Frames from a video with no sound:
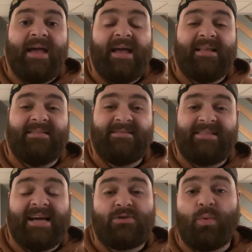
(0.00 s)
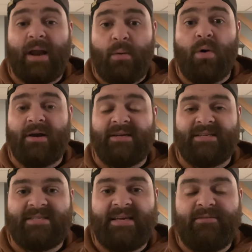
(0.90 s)
And that's what I wanted
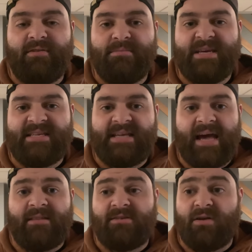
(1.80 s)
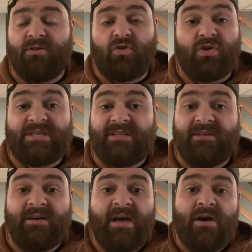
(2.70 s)
to see from this set. So the
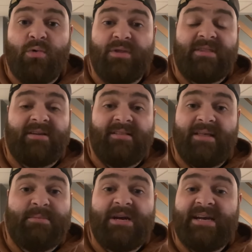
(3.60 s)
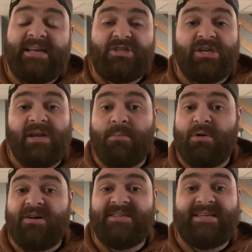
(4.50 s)
crystal with the limited edition
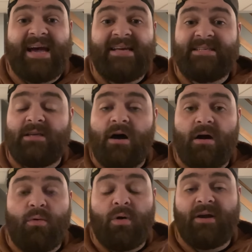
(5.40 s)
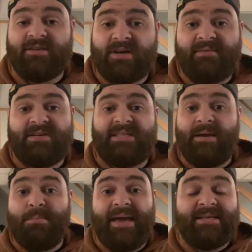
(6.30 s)
number is nice. The artwork is
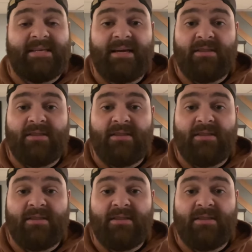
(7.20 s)
obviously amazing.